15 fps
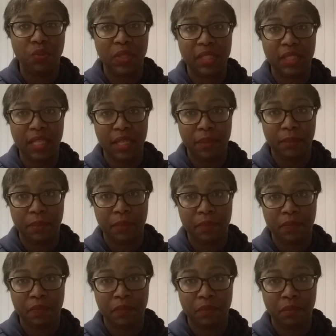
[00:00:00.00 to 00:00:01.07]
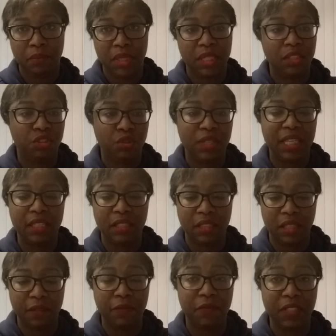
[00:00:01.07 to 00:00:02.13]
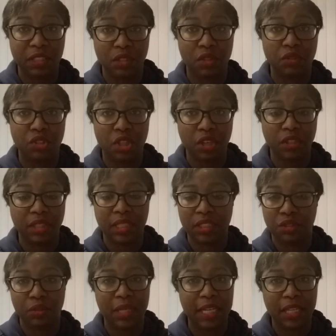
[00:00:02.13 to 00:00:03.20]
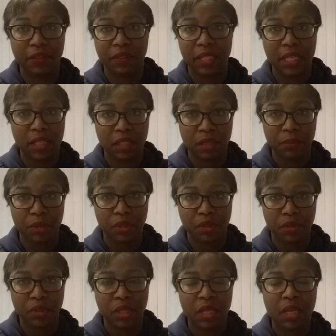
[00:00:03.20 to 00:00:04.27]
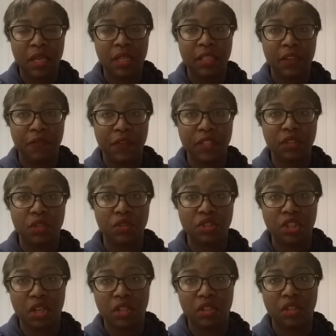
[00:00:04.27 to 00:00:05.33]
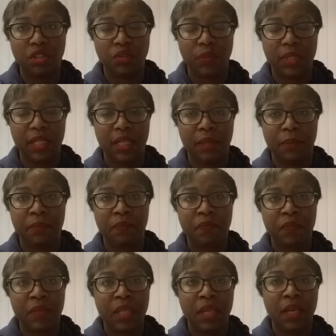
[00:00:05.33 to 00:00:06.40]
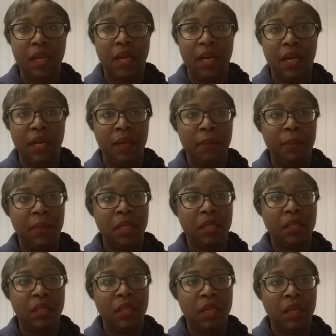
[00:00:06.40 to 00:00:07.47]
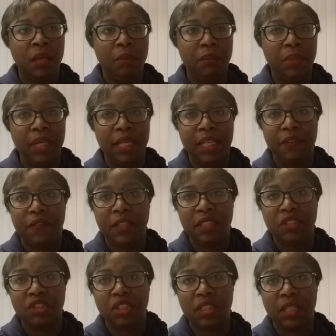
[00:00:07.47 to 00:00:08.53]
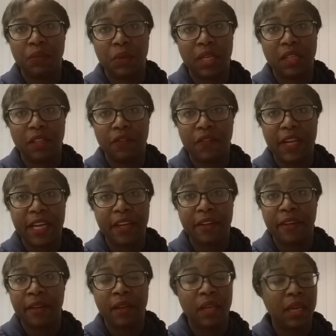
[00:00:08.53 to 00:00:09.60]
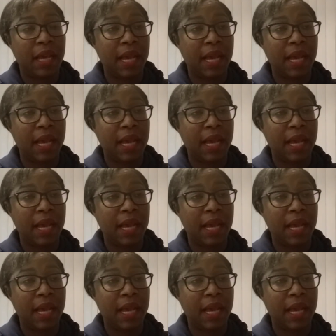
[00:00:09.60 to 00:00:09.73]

with them because you get the physical chart because you got everything in the computer. The physical chart goes with them. Um, but if it's just a regular fire,